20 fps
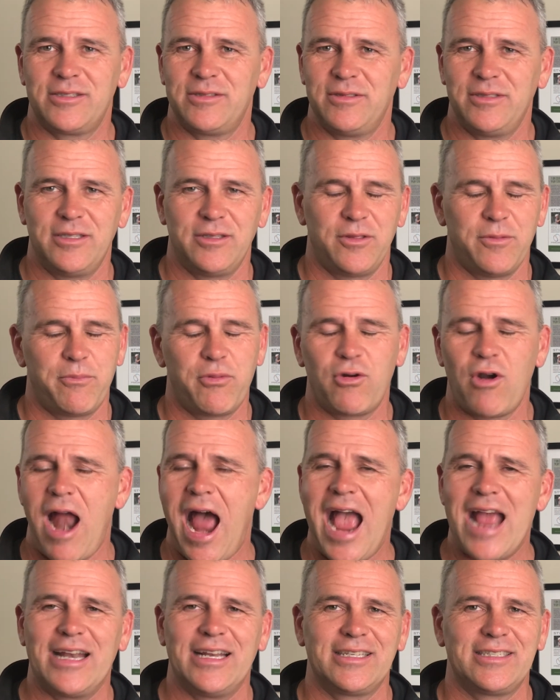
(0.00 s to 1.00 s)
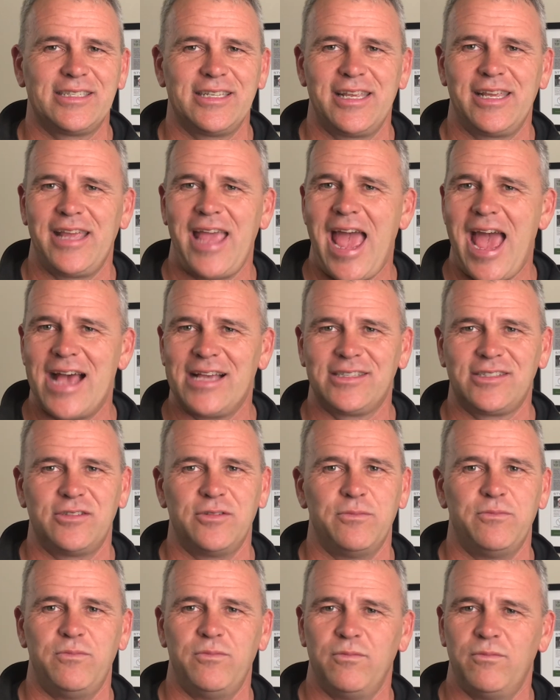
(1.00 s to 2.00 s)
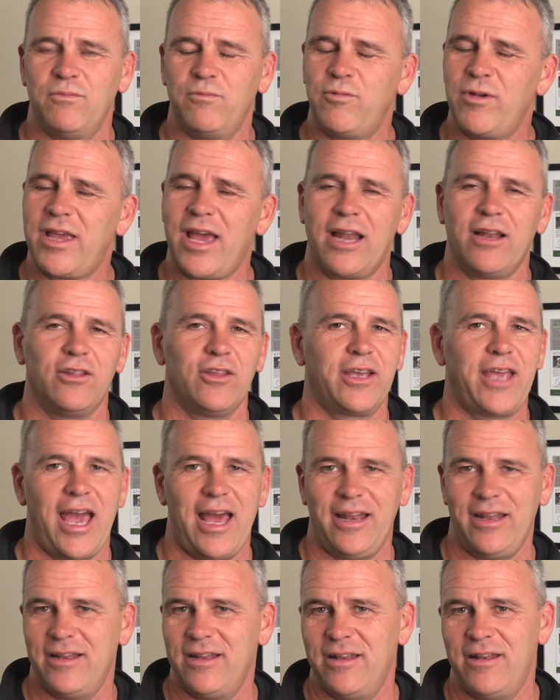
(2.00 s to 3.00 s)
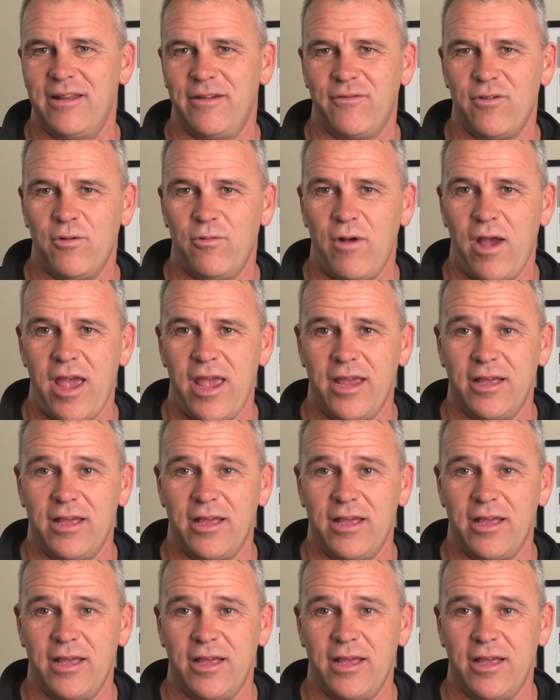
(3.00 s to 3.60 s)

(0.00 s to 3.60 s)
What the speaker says: the practicing has to, we got to look at it a different way.